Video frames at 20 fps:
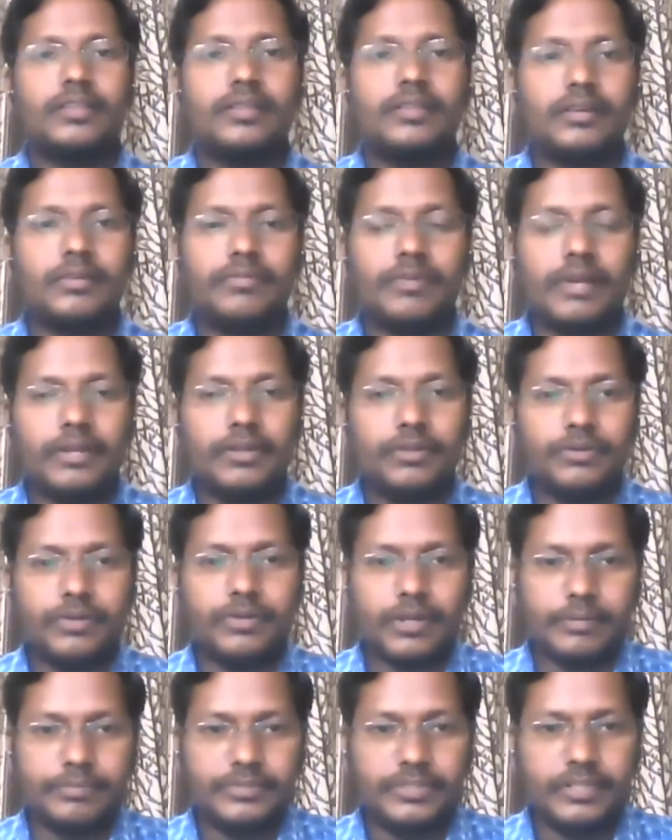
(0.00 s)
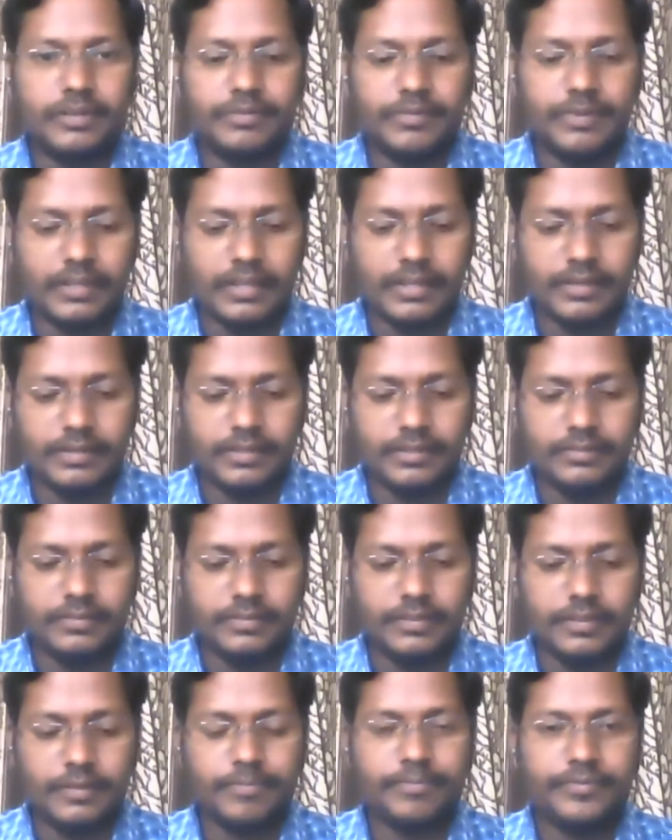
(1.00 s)
the value you are observing, it is
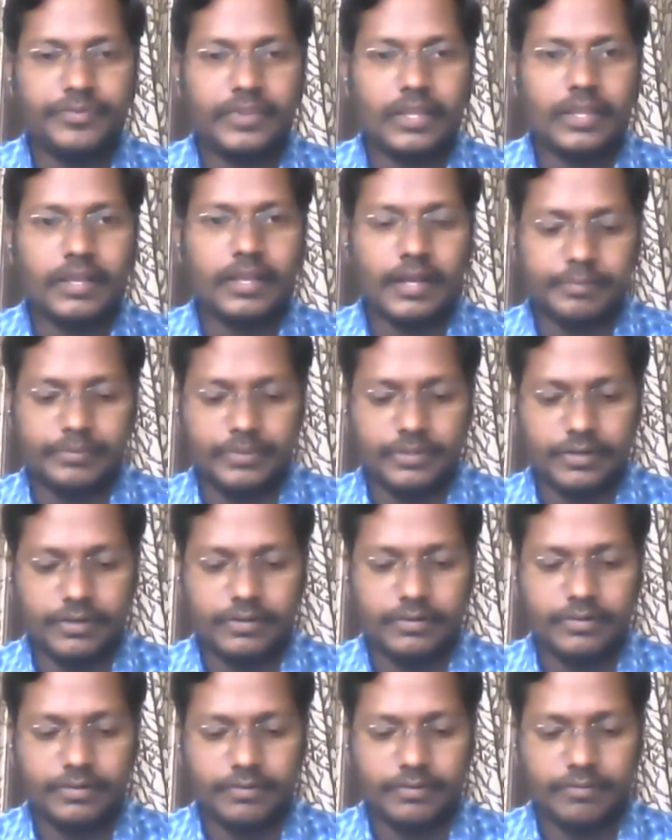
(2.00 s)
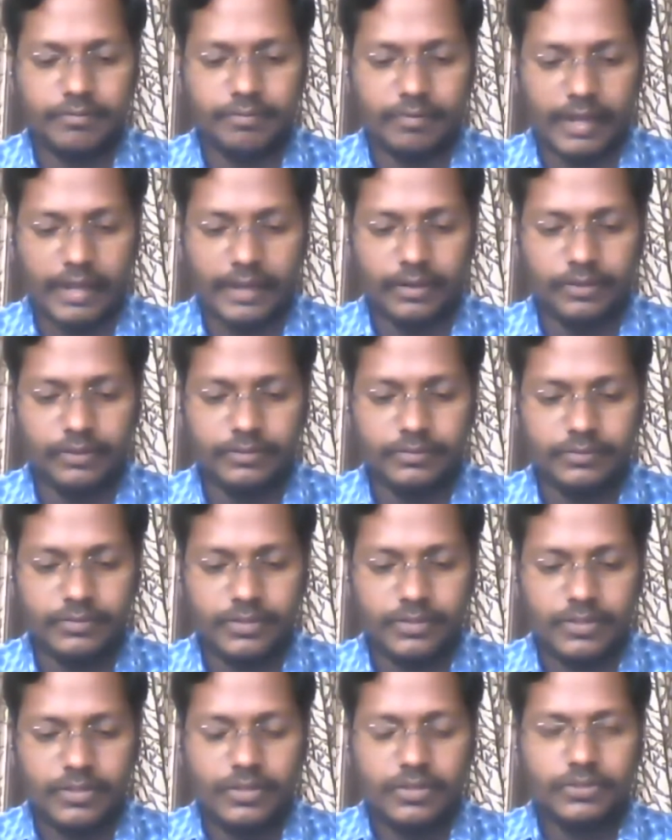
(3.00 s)
the observed value.
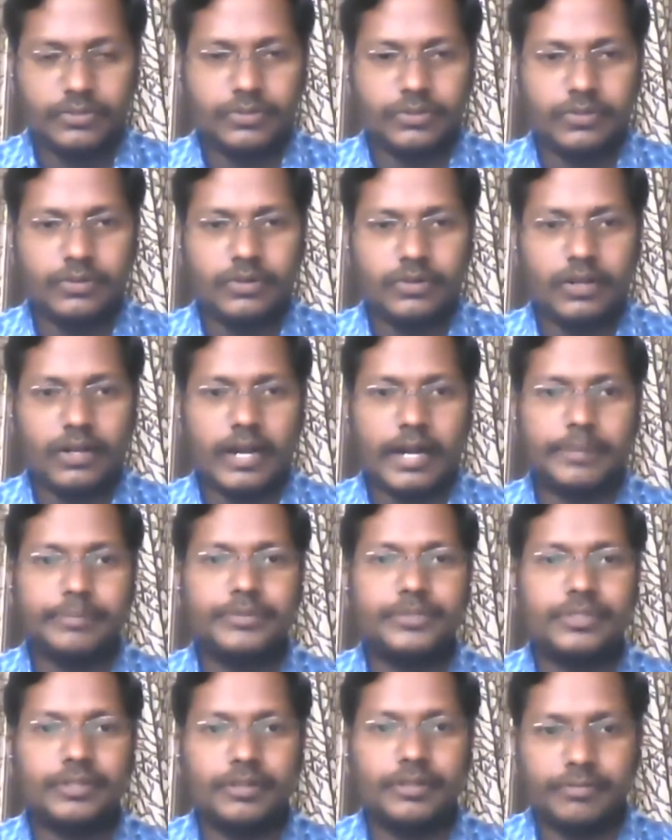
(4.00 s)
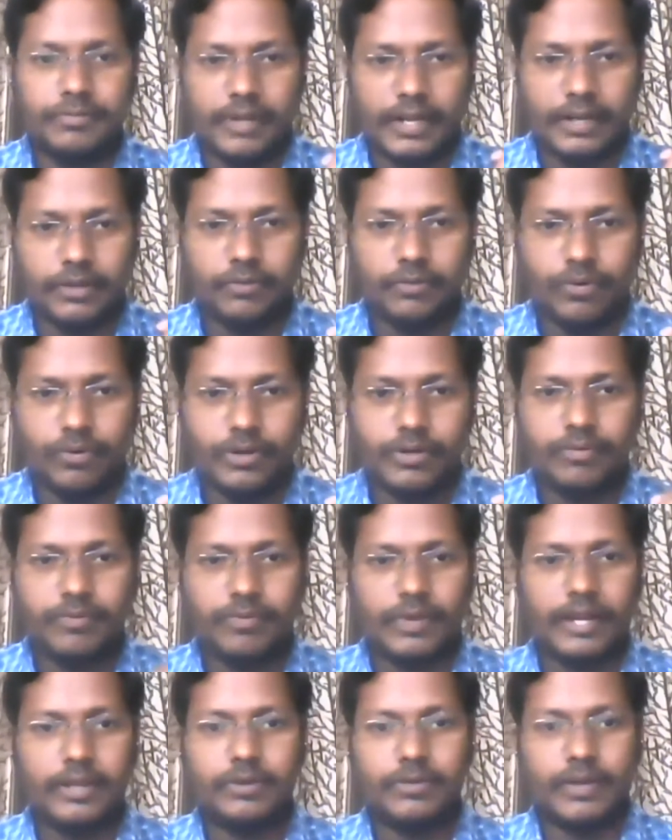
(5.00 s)
So observed value, whatever
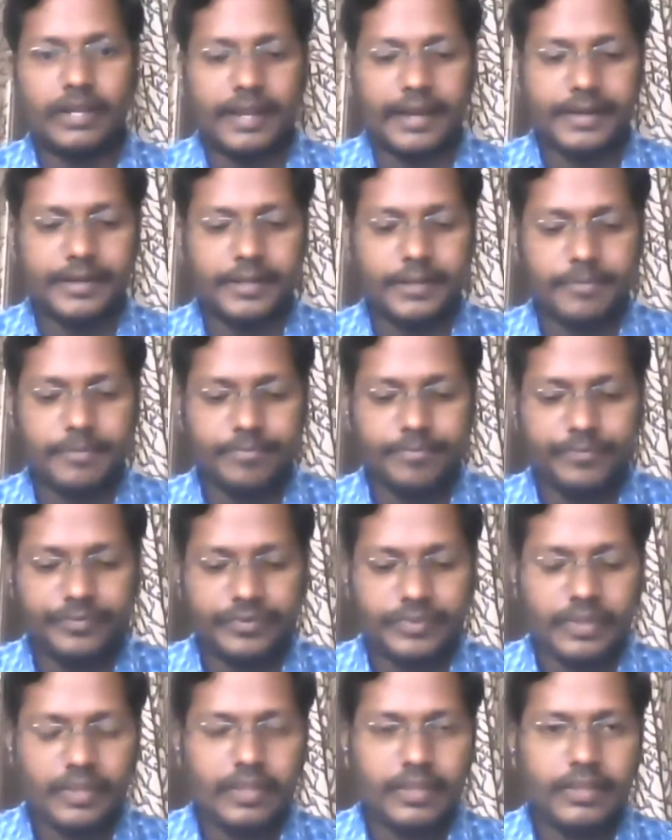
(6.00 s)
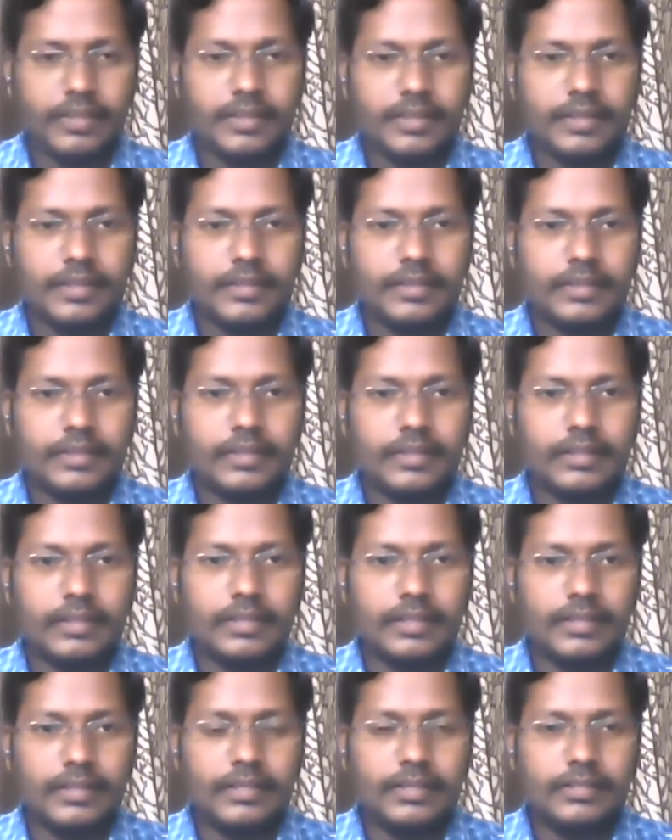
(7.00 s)
value you are getting,
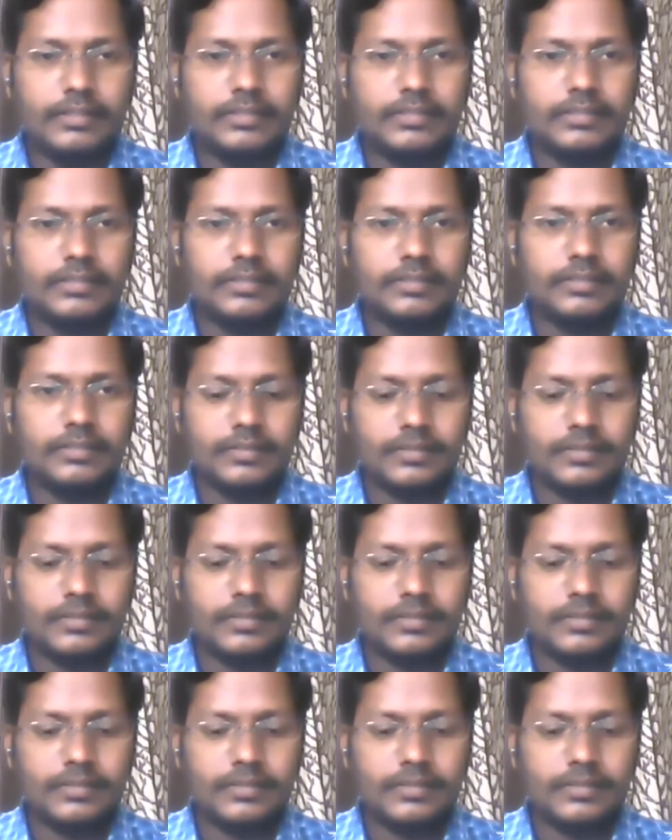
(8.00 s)
is